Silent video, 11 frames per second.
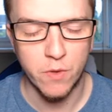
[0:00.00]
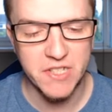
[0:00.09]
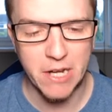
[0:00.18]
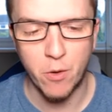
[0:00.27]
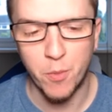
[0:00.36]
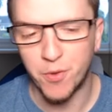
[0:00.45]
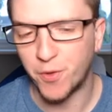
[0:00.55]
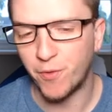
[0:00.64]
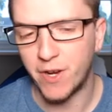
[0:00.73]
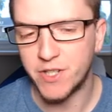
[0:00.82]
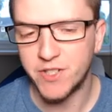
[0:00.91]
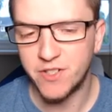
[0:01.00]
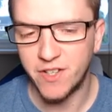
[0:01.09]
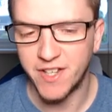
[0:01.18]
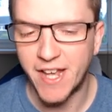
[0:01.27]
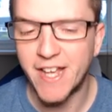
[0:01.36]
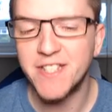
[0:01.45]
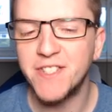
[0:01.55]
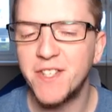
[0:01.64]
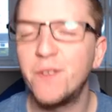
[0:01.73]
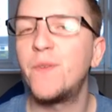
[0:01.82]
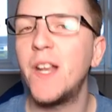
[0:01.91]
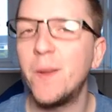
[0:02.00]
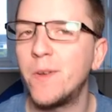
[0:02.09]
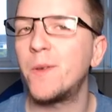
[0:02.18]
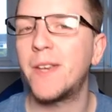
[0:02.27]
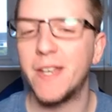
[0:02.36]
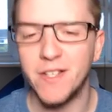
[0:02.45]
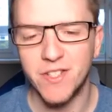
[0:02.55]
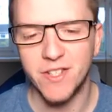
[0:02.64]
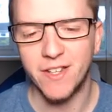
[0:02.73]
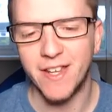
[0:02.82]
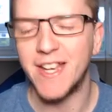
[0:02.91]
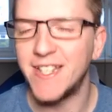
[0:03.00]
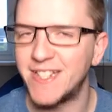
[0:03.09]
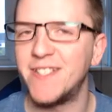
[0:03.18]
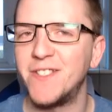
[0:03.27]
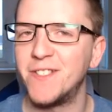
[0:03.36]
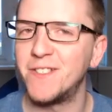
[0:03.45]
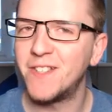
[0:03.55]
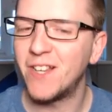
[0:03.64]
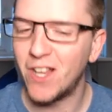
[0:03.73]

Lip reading: with Steaua Bucharest. And yes, Filip Lukic is injured.